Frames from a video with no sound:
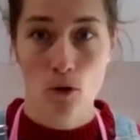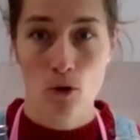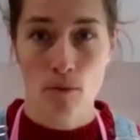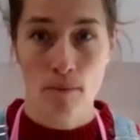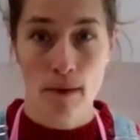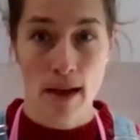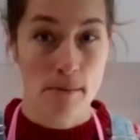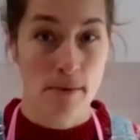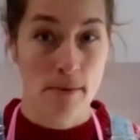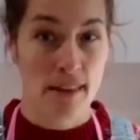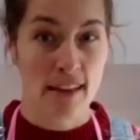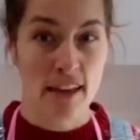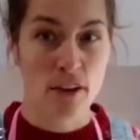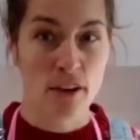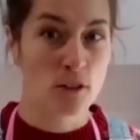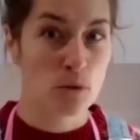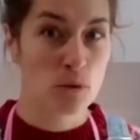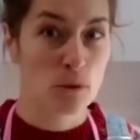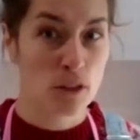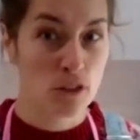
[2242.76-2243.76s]
or maybe they go
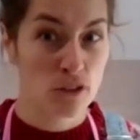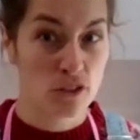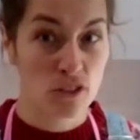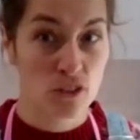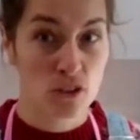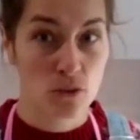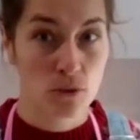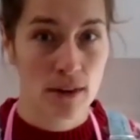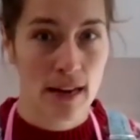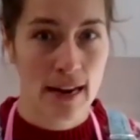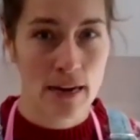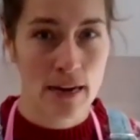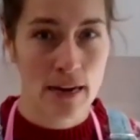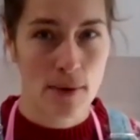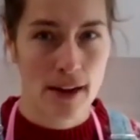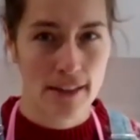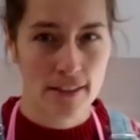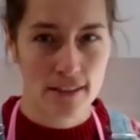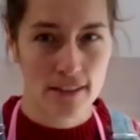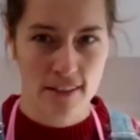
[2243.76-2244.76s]
to a good school
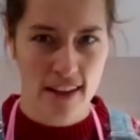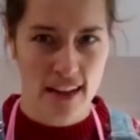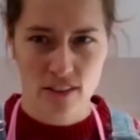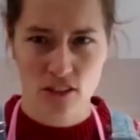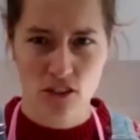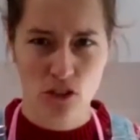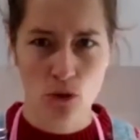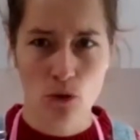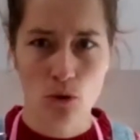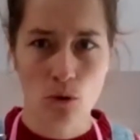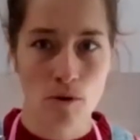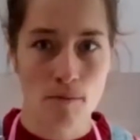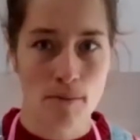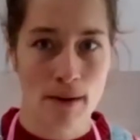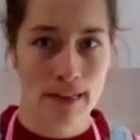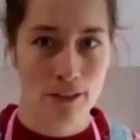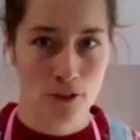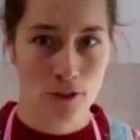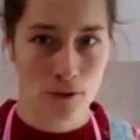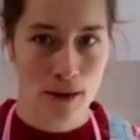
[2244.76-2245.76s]
anyway, so that school will
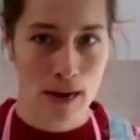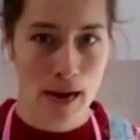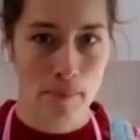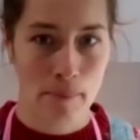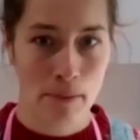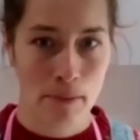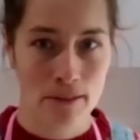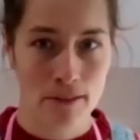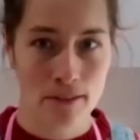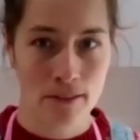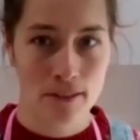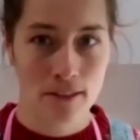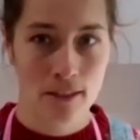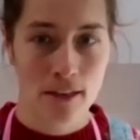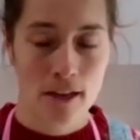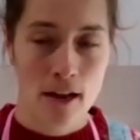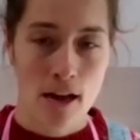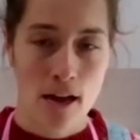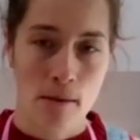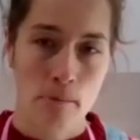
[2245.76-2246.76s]
make sure it happens.
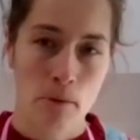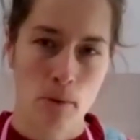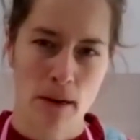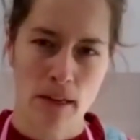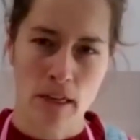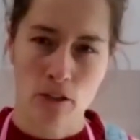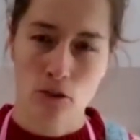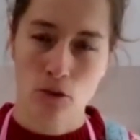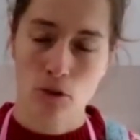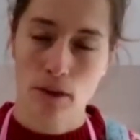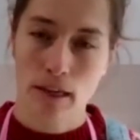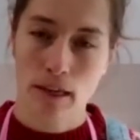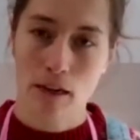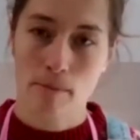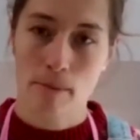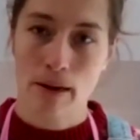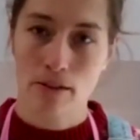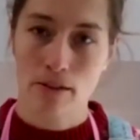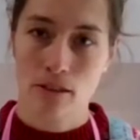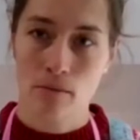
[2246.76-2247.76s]
But when you're talking
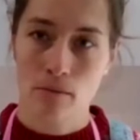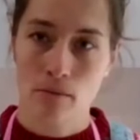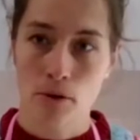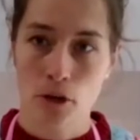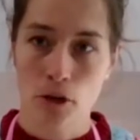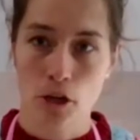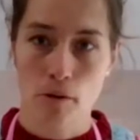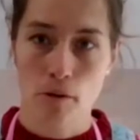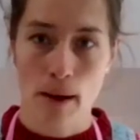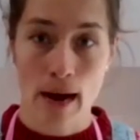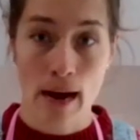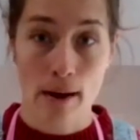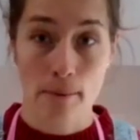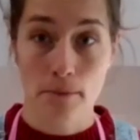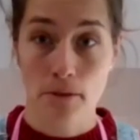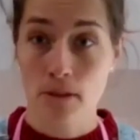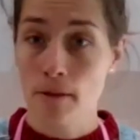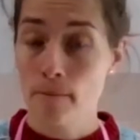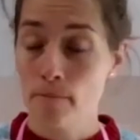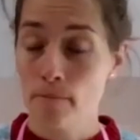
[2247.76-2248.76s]
about someone who
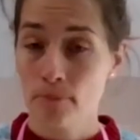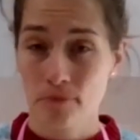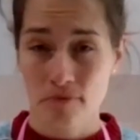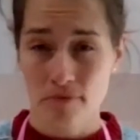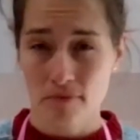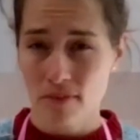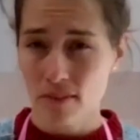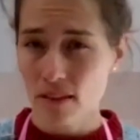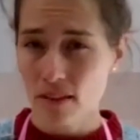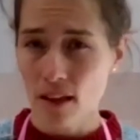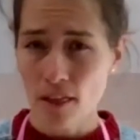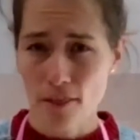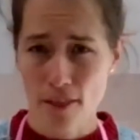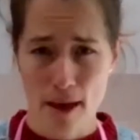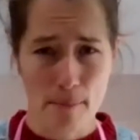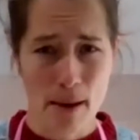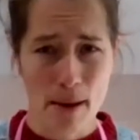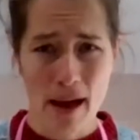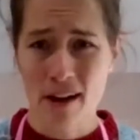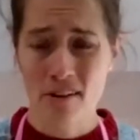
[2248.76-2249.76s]
perhaps
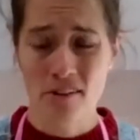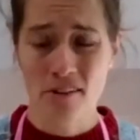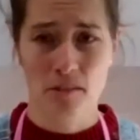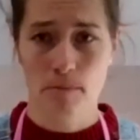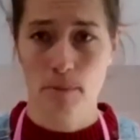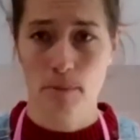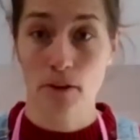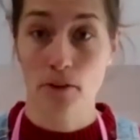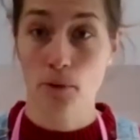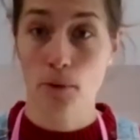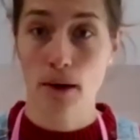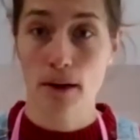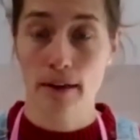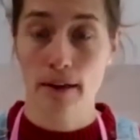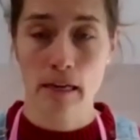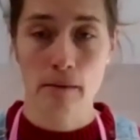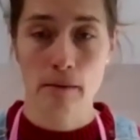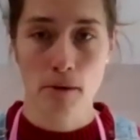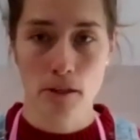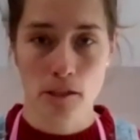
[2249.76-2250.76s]
their parents are both
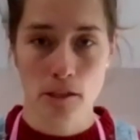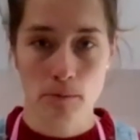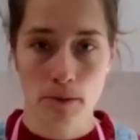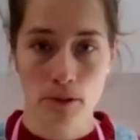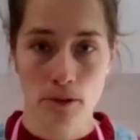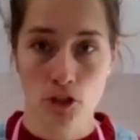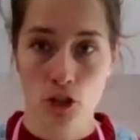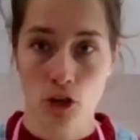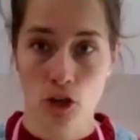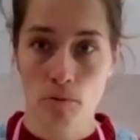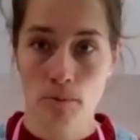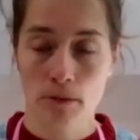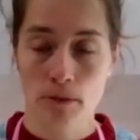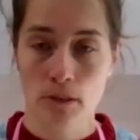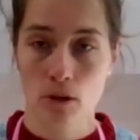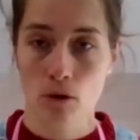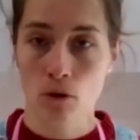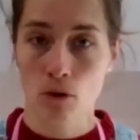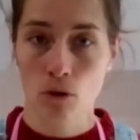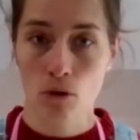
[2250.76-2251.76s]
working multiple
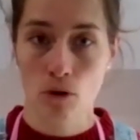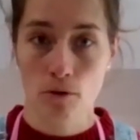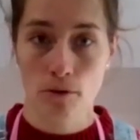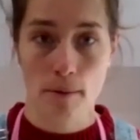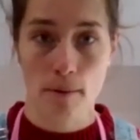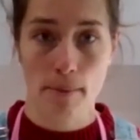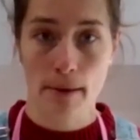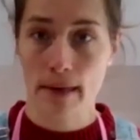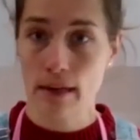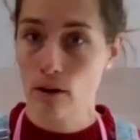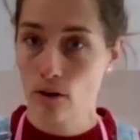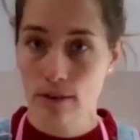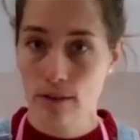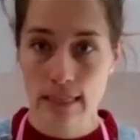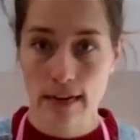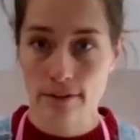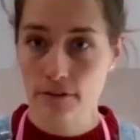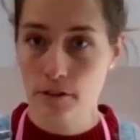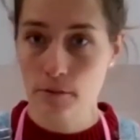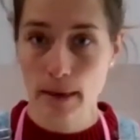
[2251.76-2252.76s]
jobs, or they're being looked
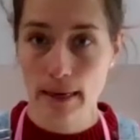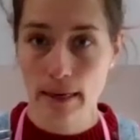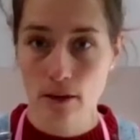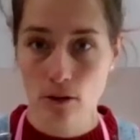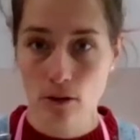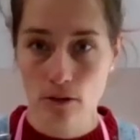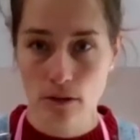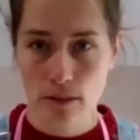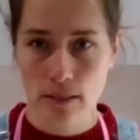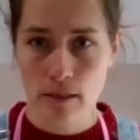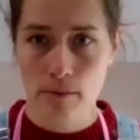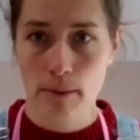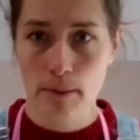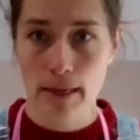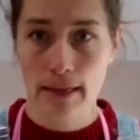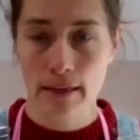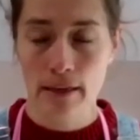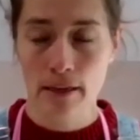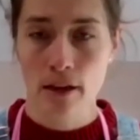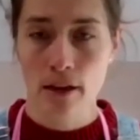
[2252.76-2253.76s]
after by an older
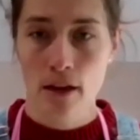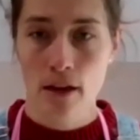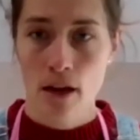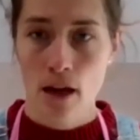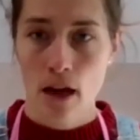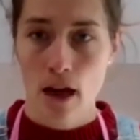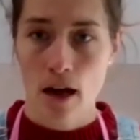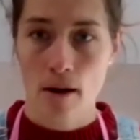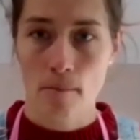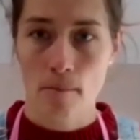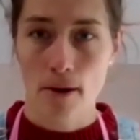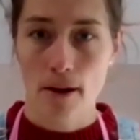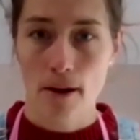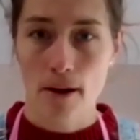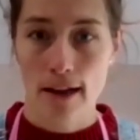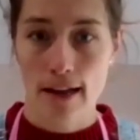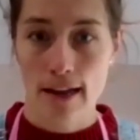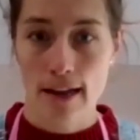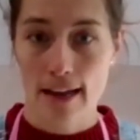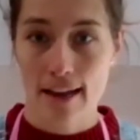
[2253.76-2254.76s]
sibling,
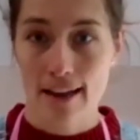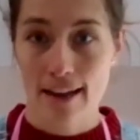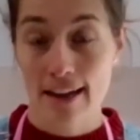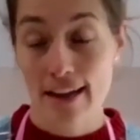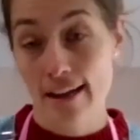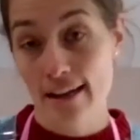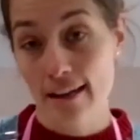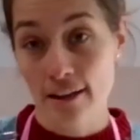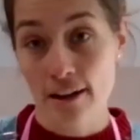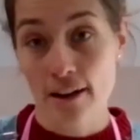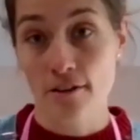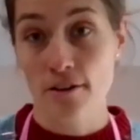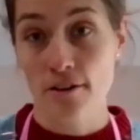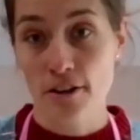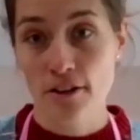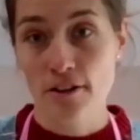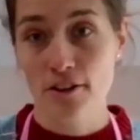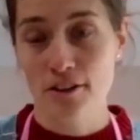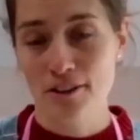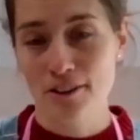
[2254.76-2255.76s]
you know,
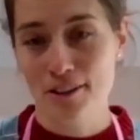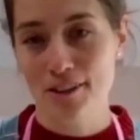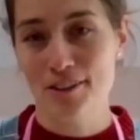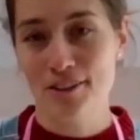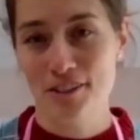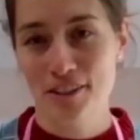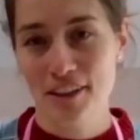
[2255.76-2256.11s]
you can